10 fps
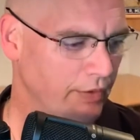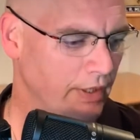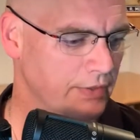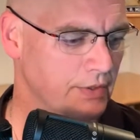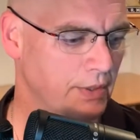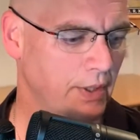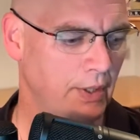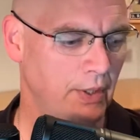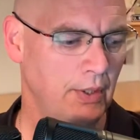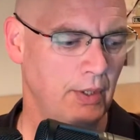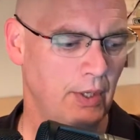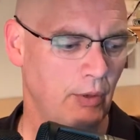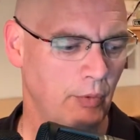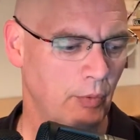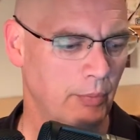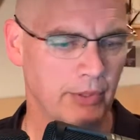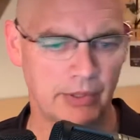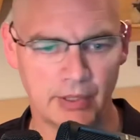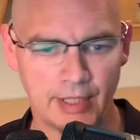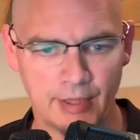you guys. We won't put her
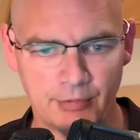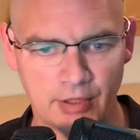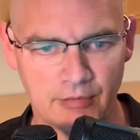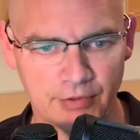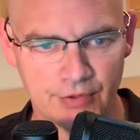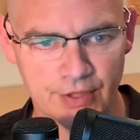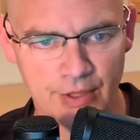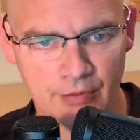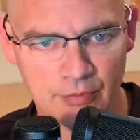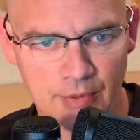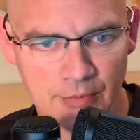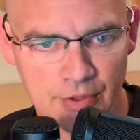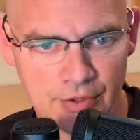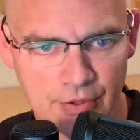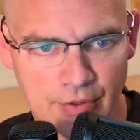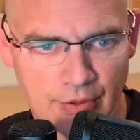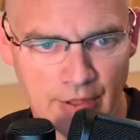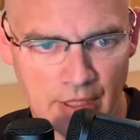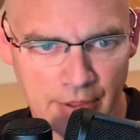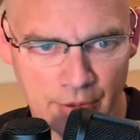on camera, obviously. We'll maybe just do an
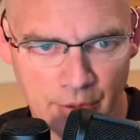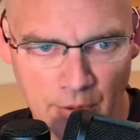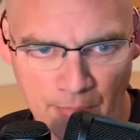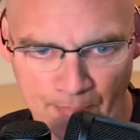audio